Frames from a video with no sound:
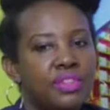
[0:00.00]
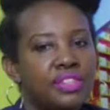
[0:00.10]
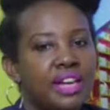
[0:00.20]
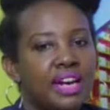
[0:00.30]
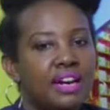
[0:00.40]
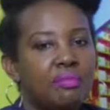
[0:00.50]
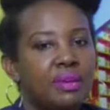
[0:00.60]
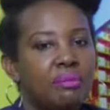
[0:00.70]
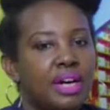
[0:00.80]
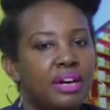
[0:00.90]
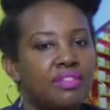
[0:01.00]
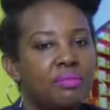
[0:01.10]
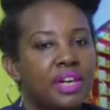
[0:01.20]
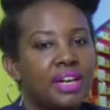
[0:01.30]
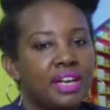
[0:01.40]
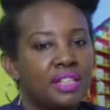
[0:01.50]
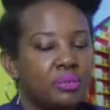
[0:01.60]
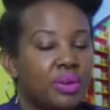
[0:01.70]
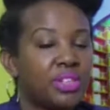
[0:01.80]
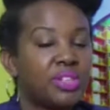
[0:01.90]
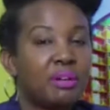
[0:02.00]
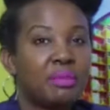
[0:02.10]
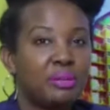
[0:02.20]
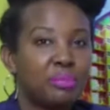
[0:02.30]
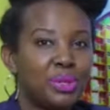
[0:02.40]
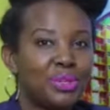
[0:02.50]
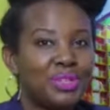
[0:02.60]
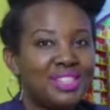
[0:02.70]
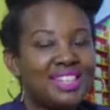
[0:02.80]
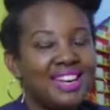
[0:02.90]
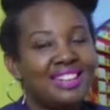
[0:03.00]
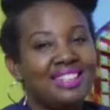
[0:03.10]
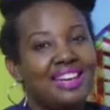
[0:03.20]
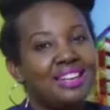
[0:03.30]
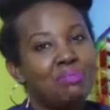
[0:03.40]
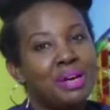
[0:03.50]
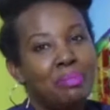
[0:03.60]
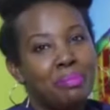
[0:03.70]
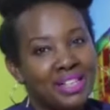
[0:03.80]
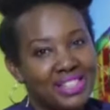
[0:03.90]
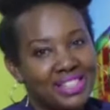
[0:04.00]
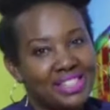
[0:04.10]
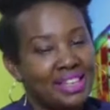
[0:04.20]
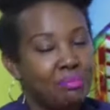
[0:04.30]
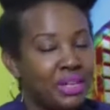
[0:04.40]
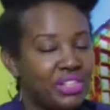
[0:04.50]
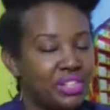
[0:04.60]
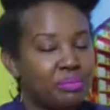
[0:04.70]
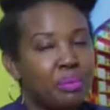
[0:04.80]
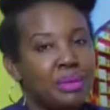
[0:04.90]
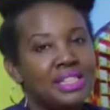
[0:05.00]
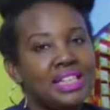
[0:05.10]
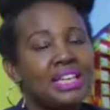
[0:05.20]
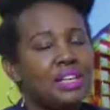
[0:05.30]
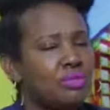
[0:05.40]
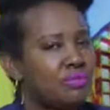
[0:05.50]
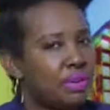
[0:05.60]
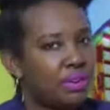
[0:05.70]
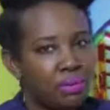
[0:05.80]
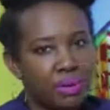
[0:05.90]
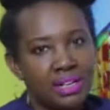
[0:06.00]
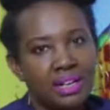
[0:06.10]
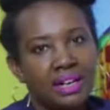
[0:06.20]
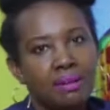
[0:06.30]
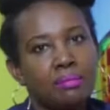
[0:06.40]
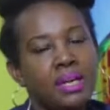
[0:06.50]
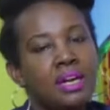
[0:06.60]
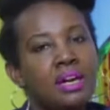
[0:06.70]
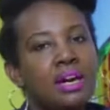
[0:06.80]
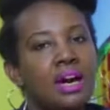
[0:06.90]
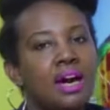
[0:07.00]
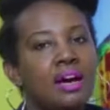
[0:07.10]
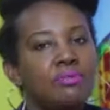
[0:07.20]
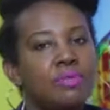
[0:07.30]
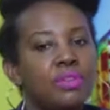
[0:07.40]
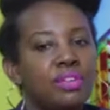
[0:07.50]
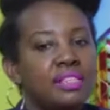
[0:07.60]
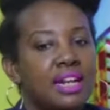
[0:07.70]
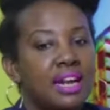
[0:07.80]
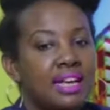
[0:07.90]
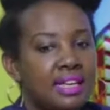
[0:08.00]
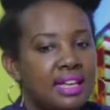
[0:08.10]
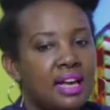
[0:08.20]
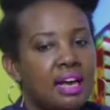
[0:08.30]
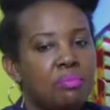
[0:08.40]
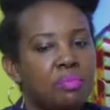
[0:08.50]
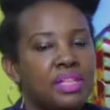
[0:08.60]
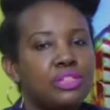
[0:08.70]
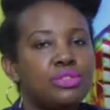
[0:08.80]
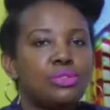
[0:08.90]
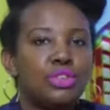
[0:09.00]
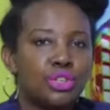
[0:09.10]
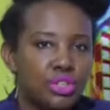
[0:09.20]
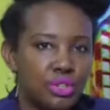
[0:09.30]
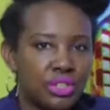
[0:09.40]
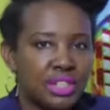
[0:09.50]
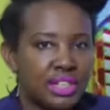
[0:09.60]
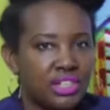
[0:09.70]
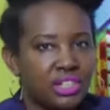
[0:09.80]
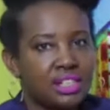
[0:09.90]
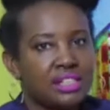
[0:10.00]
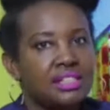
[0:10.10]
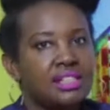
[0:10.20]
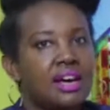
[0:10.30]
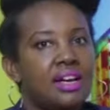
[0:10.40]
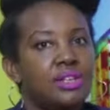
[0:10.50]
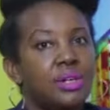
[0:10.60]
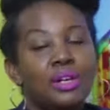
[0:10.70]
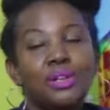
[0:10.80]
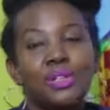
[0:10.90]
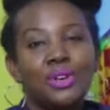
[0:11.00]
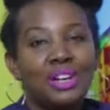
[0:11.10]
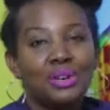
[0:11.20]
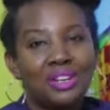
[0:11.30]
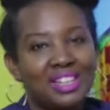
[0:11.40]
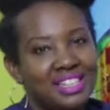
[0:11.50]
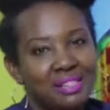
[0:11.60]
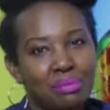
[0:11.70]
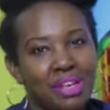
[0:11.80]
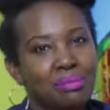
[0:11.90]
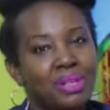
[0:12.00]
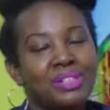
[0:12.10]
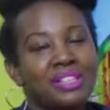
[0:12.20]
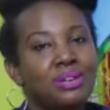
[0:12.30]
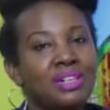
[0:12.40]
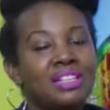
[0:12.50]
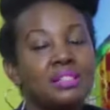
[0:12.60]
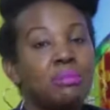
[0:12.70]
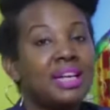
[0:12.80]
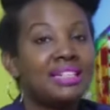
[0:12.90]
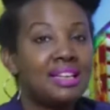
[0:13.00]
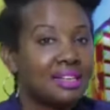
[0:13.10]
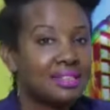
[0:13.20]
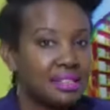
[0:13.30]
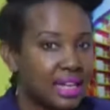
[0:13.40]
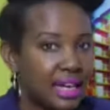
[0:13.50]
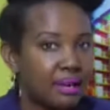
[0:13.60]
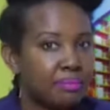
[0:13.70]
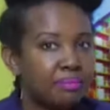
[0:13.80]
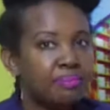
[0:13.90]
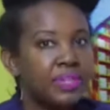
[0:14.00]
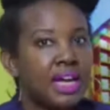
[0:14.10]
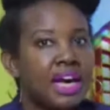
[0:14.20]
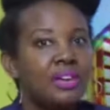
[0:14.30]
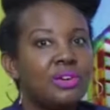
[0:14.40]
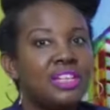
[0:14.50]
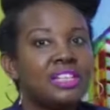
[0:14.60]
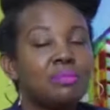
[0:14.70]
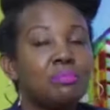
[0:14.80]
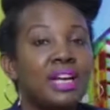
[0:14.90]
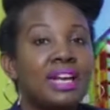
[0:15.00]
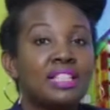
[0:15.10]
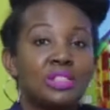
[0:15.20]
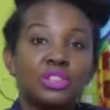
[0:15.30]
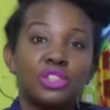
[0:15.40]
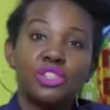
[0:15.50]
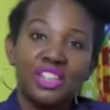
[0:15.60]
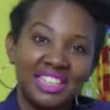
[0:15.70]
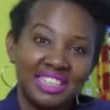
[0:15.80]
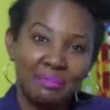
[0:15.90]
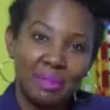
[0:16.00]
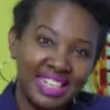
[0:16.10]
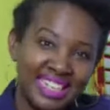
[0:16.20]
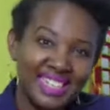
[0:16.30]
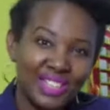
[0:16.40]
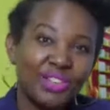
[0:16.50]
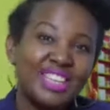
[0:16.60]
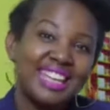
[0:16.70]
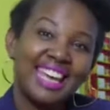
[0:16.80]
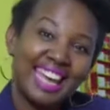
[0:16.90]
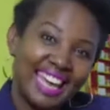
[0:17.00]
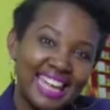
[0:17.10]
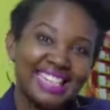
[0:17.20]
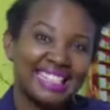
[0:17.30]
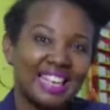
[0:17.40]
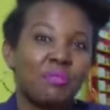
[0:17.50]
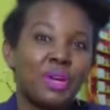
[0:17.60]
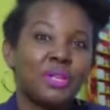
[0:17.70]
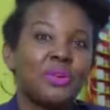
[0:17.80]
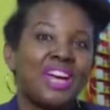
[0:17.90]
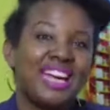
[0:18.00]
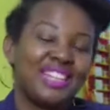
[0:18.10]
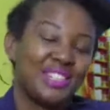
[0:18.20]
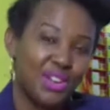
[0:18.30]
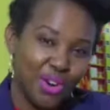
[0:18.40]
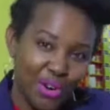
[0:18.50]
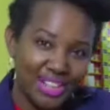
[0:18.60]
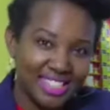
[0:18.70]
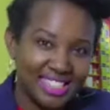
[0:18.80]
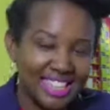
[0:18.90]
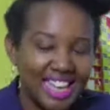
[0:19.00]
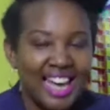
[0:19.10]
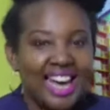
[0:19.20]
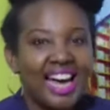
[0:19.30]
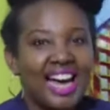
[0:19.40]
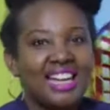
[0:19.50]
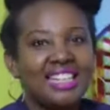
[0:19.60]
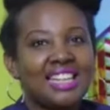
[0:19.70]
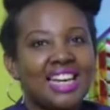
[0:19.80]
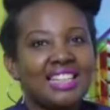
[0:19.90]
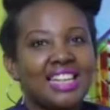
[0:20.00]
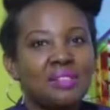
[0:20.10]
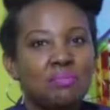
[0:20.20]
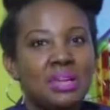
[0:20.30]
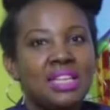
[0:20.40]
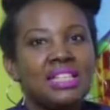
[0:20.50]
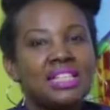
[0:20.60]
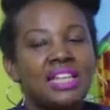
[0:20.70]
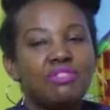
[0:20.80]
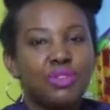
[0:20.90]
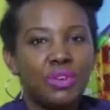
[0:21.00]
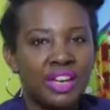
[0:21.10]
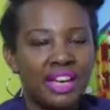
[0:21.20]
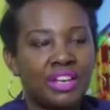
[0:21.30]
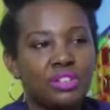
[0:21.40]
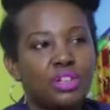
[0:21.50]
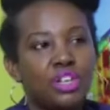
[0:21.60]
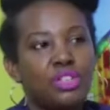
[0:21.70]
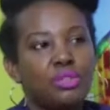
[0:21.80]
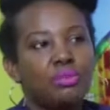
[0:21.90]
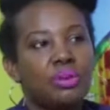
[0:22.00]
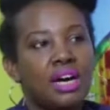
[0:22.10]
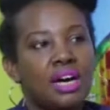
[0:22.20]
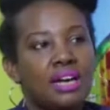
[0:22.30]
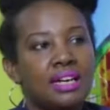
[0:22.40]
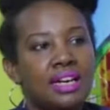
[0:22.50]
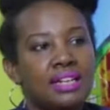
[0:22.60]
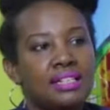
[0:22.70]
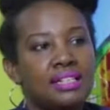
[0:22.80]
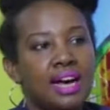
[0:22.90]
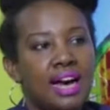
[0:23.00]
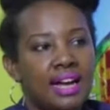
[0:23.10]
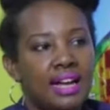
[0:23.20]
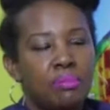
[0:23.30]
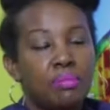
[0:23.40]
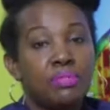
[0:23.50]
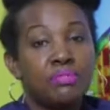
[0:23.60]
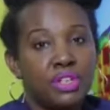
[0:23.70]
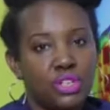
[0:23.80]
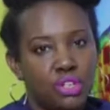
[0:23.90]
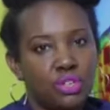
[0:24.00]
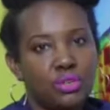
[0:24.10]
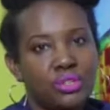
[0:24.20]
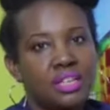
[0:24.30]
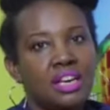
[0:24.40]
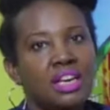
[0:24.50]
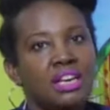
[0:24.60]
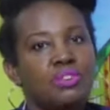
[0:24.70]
those that are coming back from the diaspora to come and build and purchase property here, you're very welcome. For those that are here, please do your due diligence. You cannot con an honest man because an honest man takes time. An honest man has not stolen the money, so he cares about where it goes. And that means that if you care, you're going to hire professionals.